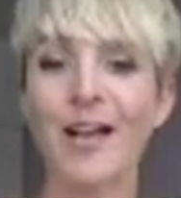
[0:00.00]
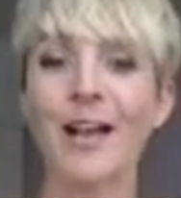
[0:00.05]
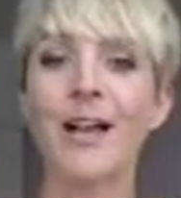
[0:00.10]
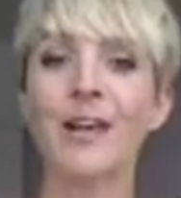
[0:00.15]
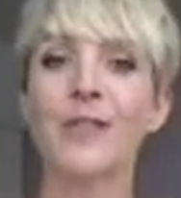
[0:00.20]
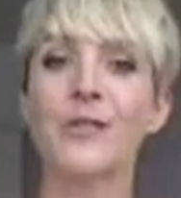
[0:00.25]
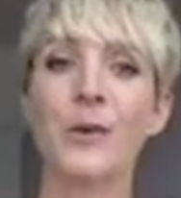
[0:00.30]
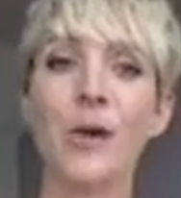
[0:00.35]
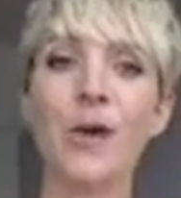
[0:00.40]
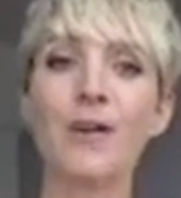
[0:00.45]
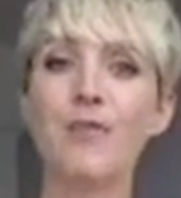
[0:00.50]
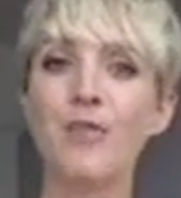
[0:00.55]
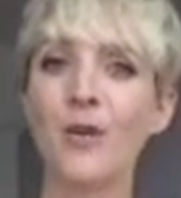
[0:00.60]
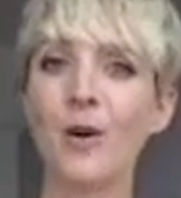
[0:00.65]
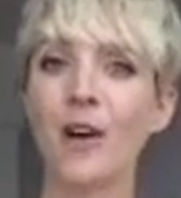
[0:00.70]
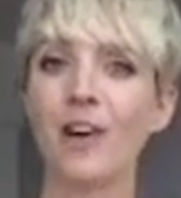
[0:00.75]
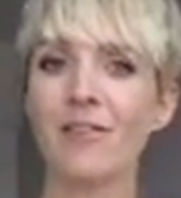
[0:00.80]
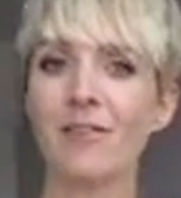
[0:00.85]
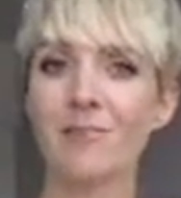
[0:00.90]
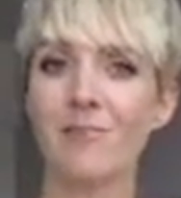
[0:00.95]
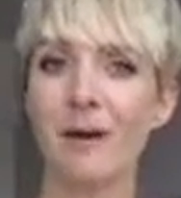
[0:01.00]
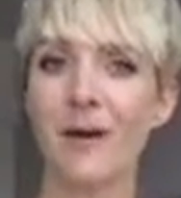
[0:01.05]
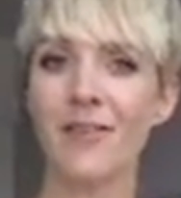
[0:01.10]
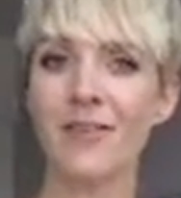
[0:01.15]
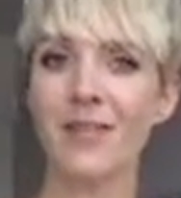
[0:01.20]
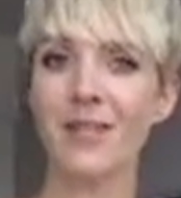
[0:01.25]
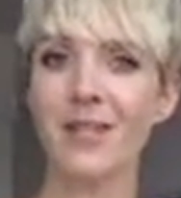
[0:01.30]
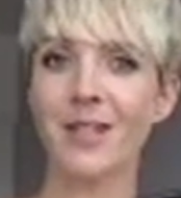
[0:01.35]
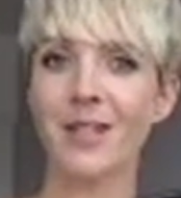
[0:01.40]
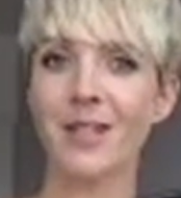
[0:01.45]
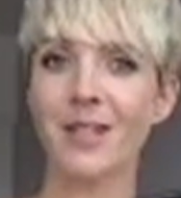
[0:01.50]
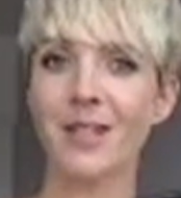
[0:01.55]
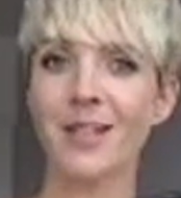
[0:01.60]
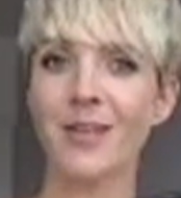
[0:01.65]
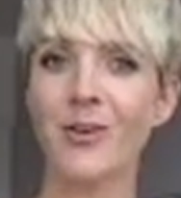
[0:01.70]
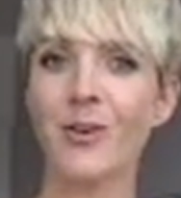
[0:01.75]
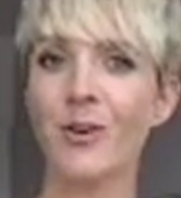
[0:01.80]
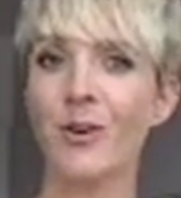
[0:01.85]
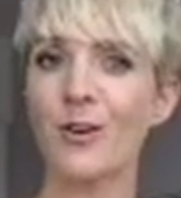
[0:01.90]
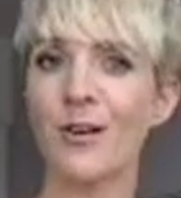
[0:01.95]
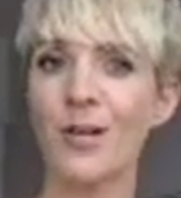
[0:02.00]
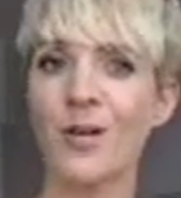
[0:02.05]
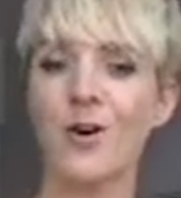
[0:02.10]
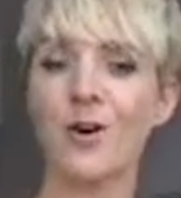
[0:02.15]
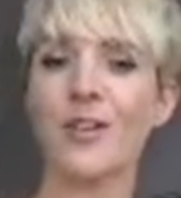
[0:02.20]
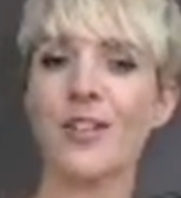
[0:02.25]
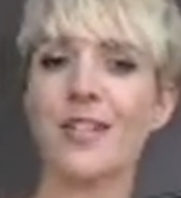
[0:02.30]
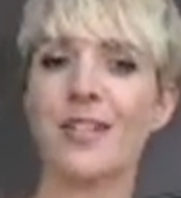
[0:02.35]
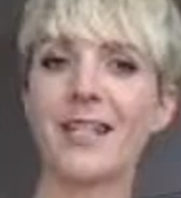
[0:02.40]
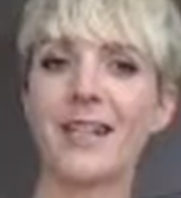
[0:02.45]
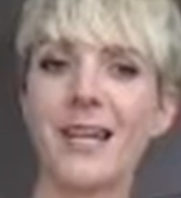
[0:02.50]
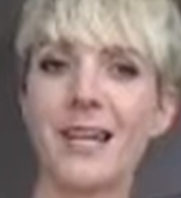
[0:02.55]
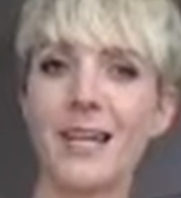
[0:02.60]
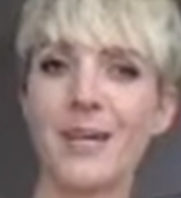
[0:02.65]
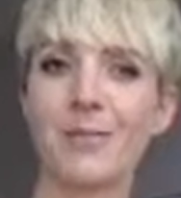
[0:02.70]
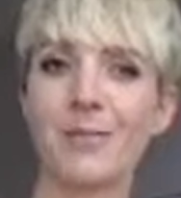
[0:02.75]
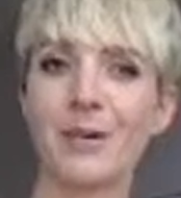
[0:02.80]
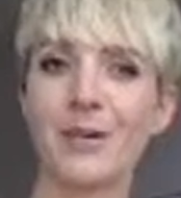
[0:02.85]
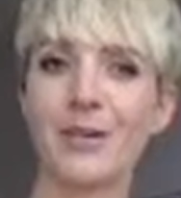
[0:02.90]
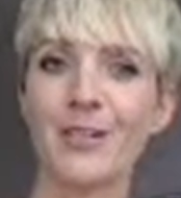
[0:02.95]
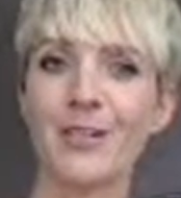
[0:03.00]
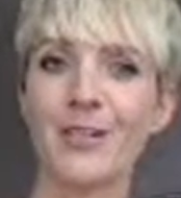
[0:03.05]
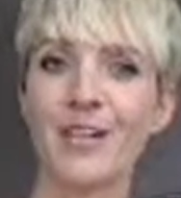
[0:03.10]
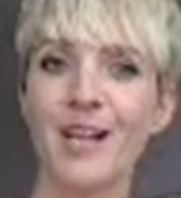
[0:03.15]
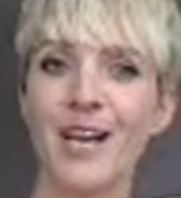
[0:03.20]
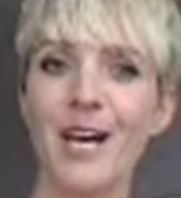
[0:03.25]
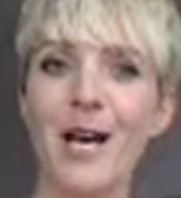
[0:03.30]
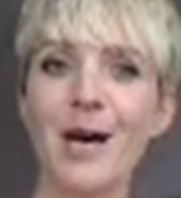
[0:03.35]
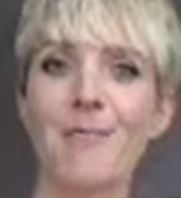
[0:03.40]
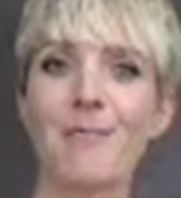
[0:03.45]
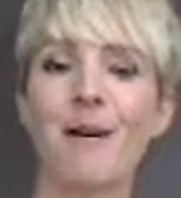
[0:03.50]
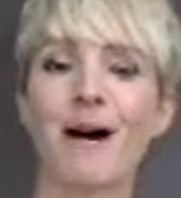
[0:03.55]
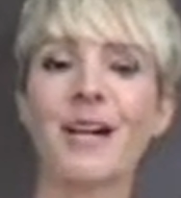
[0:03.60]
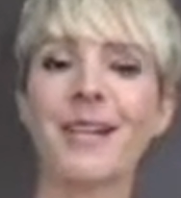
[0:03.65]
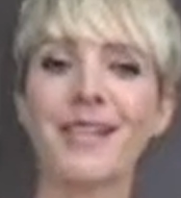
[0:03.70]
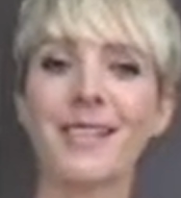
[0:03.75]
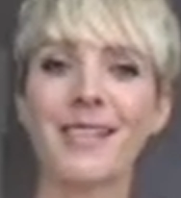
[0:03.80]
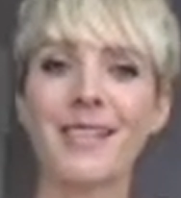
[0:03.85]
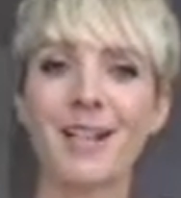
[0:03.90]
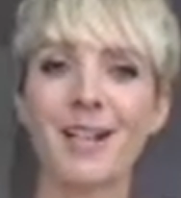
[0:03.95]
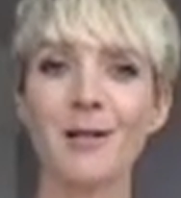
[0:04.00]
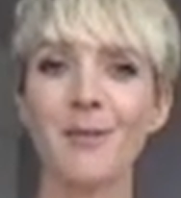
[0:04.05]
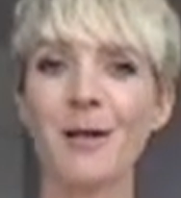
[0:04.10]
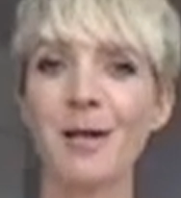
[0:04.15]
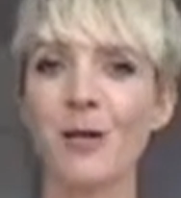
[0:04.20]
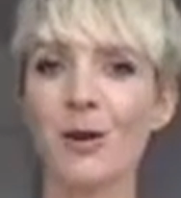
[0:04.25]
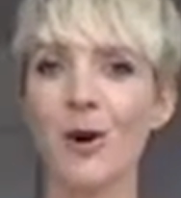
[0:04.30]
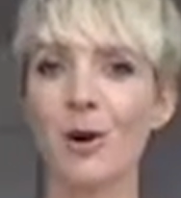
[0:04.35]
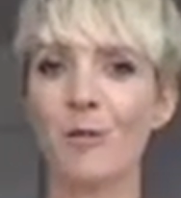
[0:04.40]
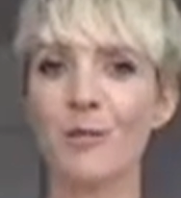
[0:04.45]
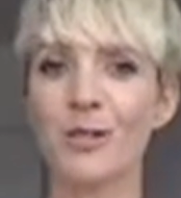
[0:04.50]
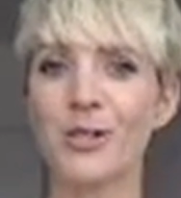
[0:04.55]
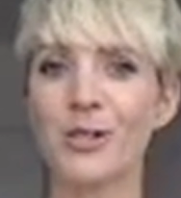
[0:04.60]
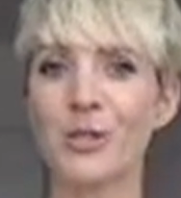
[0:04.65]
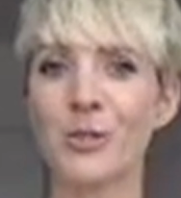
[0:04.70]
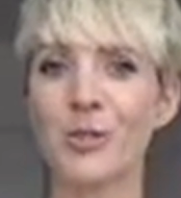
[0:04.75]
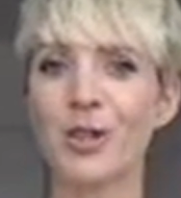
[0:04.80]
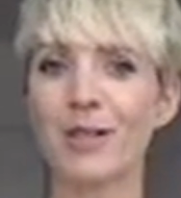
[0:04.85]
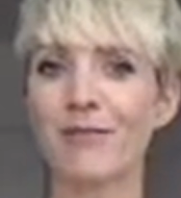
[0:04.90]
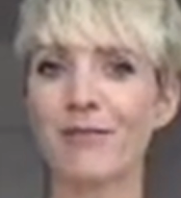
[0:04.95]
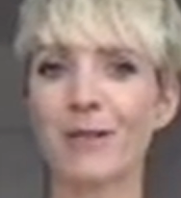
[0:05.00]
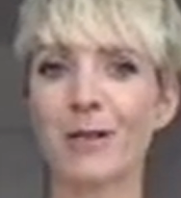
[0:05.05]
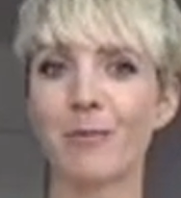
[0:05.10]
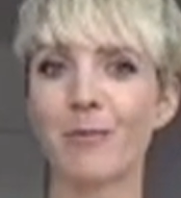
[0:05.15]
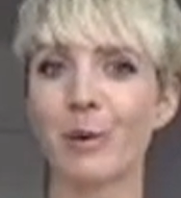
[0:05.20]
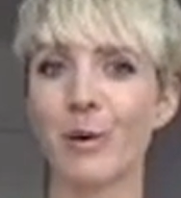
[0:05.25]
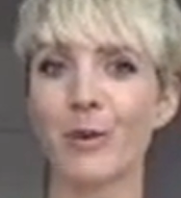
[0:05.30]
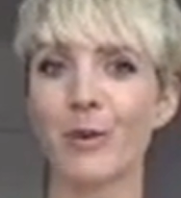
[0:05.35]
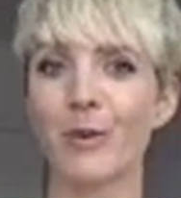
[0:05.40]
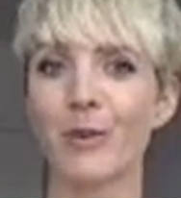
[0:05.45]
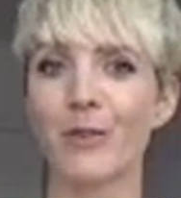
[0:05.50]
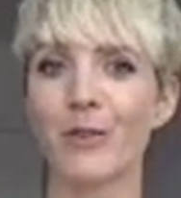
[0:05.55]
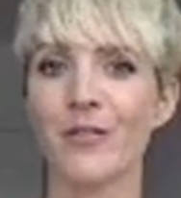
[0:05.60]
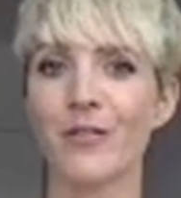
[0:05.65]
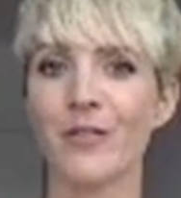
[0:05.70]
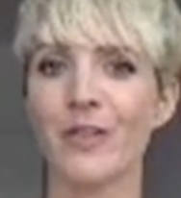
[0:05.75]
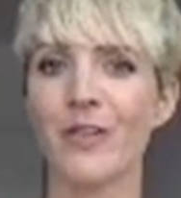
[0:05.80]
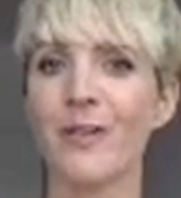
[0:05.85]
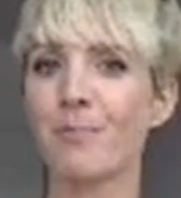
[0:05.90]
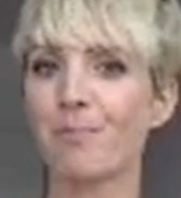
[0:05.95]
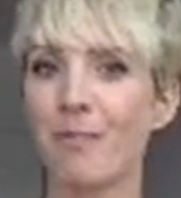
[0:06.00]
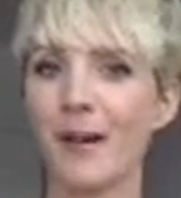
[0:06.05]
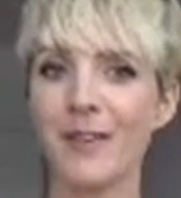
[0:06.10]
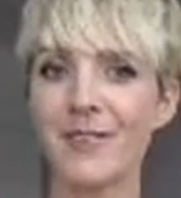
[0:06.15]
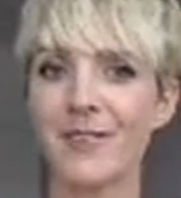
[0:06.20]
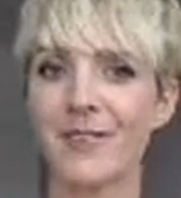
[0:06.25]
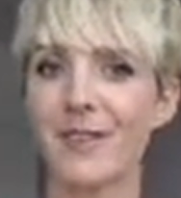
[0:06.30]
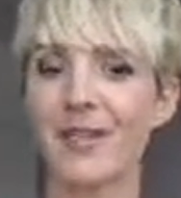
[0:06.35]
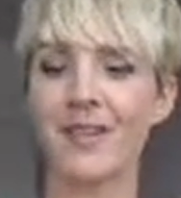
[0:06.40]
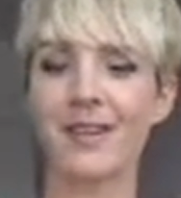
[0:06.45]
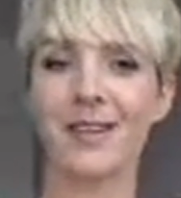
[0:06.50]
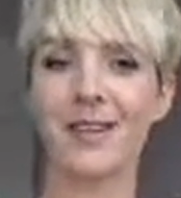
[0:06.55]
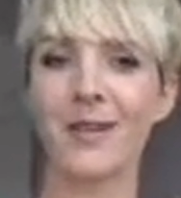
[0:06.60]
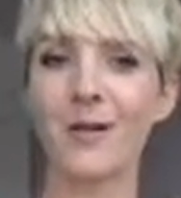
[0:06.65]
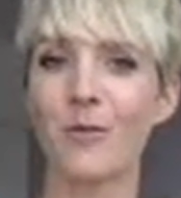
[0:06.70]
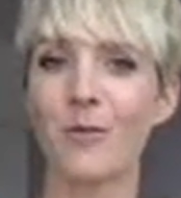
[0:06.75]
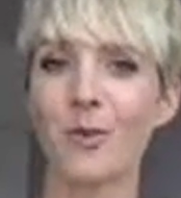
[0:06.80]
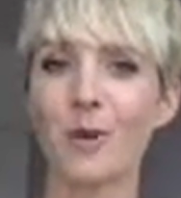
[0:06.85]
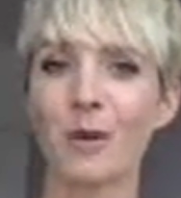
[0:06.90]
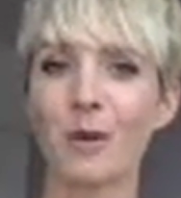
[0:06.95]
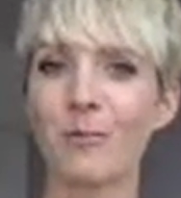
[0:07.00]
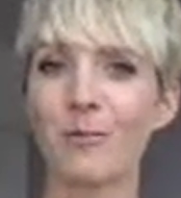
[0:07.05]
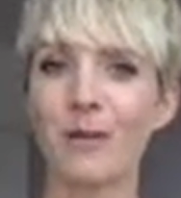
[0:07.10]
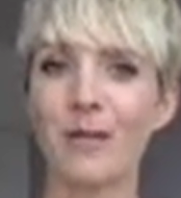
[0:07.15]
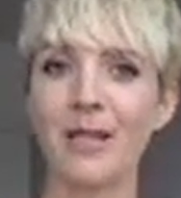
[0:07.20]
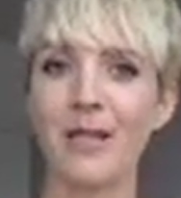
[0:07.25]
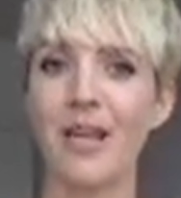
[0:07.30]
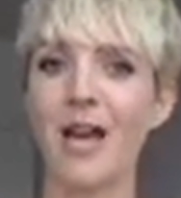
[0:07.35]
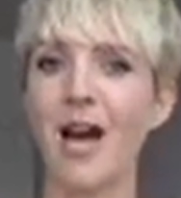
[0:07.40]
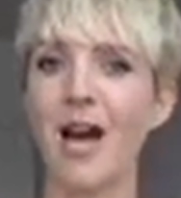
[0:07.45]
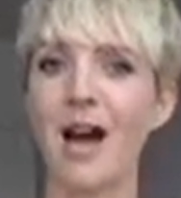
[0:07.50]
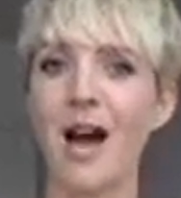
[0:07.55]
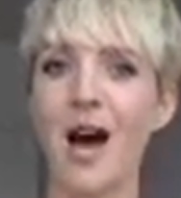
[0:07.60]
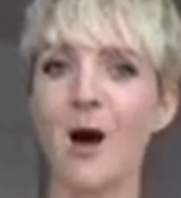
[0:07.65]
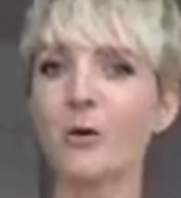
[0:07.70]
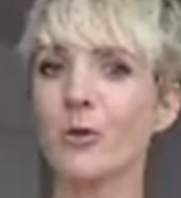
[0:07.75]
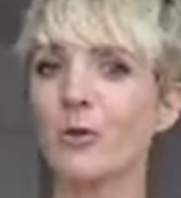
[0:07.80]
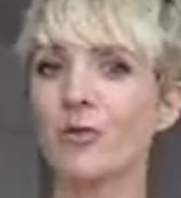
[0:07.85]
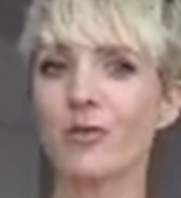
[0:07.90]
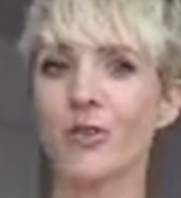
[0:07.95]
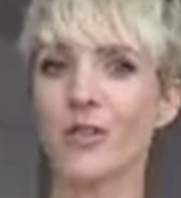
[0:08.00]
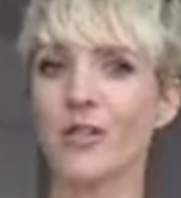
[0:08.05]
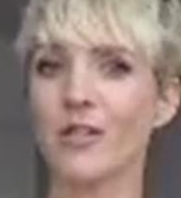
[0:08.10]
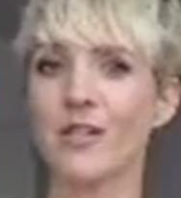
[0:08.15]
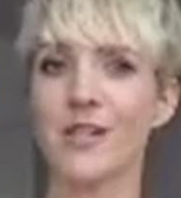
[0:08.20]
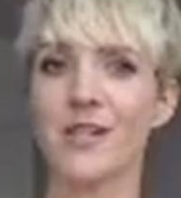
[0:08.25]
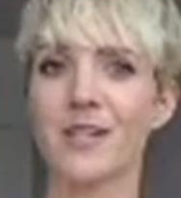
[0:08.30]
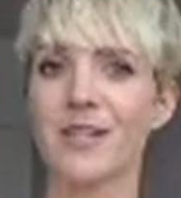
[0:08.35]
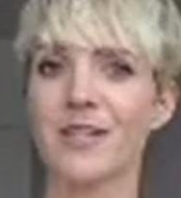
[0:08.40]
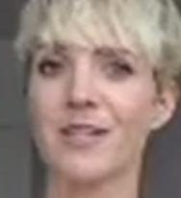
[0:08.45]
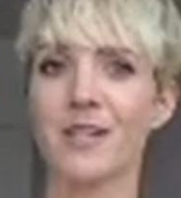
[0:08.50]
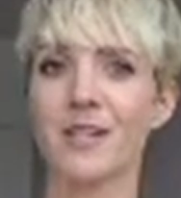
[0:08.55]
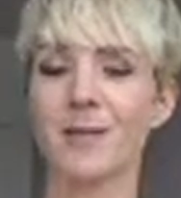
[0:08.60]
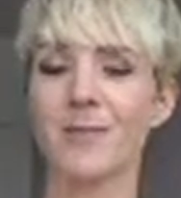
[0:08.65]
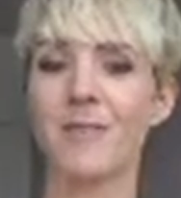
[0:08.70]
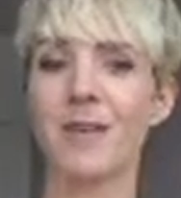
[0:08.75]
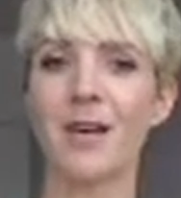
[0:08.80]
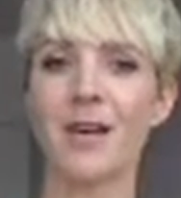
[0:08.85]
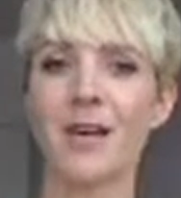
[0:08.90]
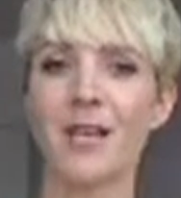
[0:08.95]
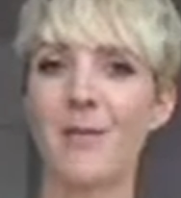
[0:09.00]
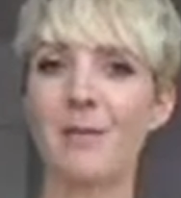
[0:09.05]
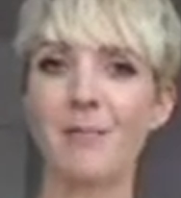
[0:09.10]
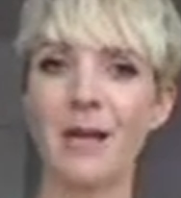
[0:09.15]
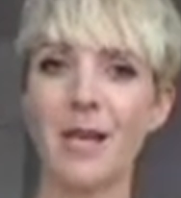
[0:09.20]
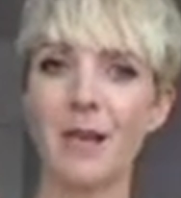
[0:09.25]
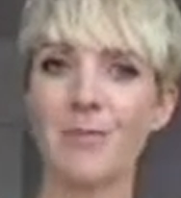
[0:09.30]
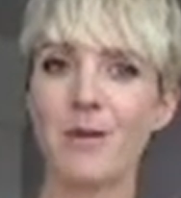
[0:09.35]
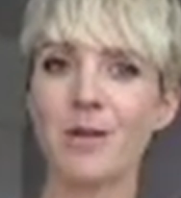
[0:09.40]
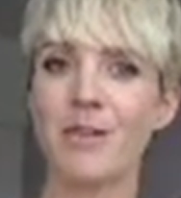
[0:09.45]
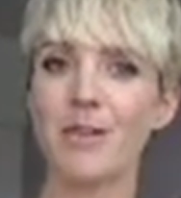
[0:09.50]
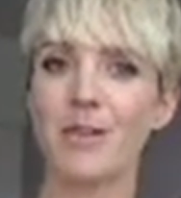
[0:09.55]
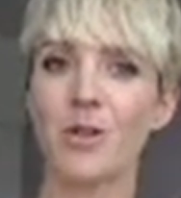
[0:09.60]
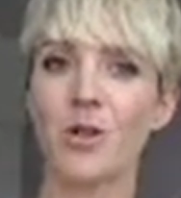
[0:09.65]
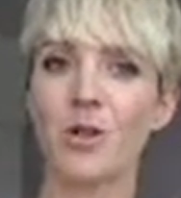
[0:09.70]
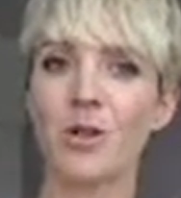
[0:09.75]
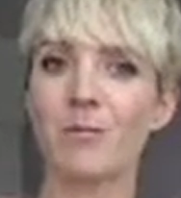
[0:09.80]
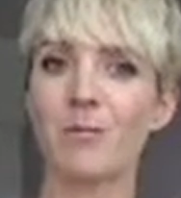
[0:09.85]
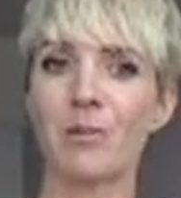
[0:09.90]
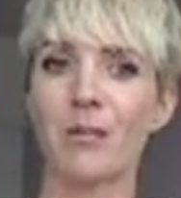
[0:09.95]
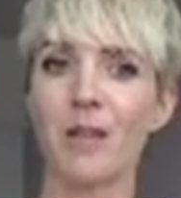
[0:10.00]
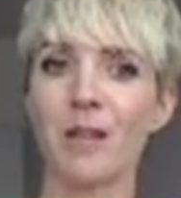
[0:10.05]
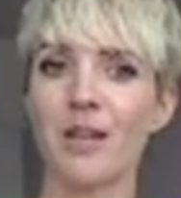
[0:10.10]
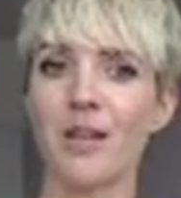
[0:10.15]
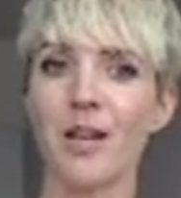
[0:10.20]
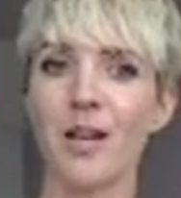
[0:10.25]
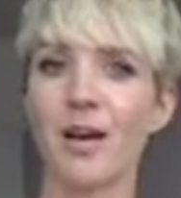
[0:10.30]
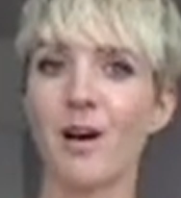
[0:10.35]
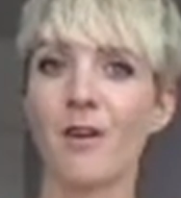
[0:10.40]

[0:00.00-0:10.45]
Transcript: So if you have pethidine early on in the labor, by the time it comes to giving birth, the pethidine will be out of your system and the baby is going to be